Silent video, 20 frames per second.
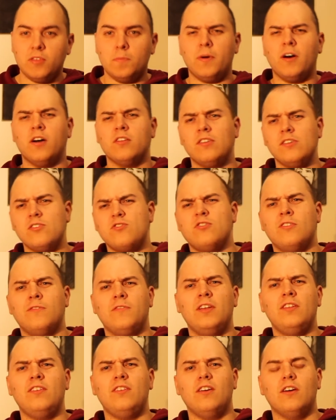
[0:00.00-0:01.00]
The partition
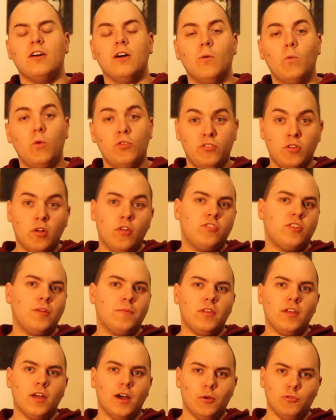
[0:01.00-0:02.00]
of India was not
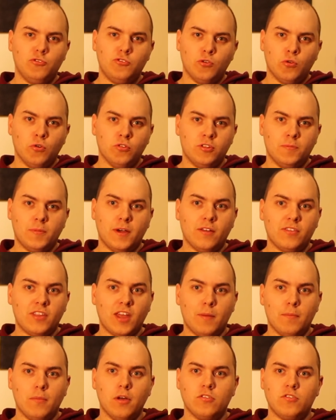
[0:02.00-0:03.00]
something I was taught about
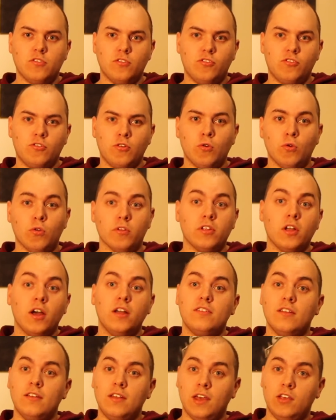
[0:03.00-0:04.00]
that much in school, and
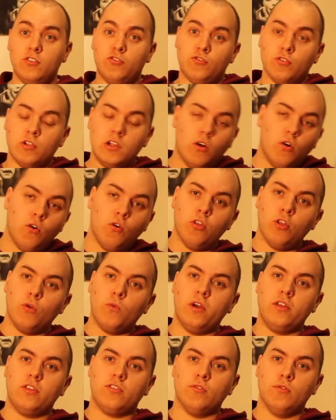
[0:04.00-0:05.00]
I did history all the
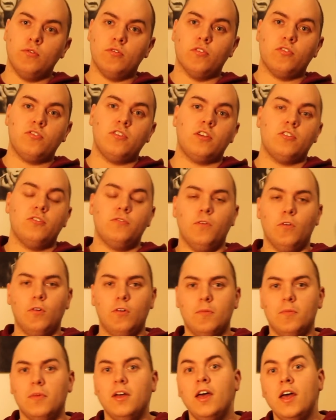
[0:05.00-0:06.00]
way through to sixth
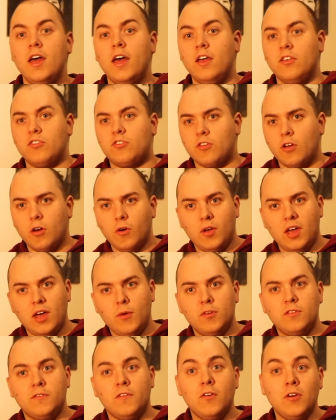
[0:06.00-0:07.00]
form. So it
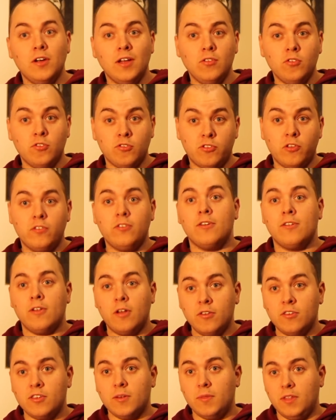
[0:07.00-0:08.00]
was very interesting to
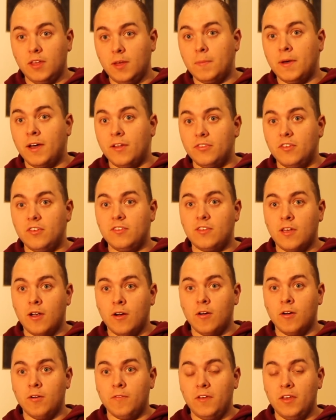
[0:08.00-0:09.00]
learn something about this
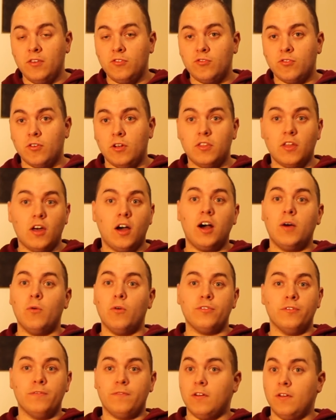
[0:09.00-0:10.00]
era of history that I
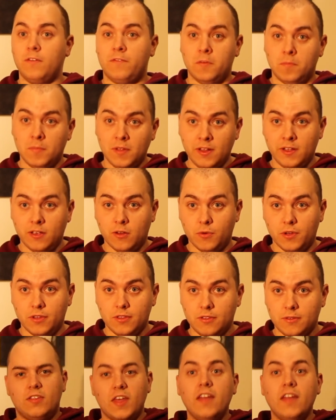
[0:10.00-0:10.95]
wasn't very familiar with.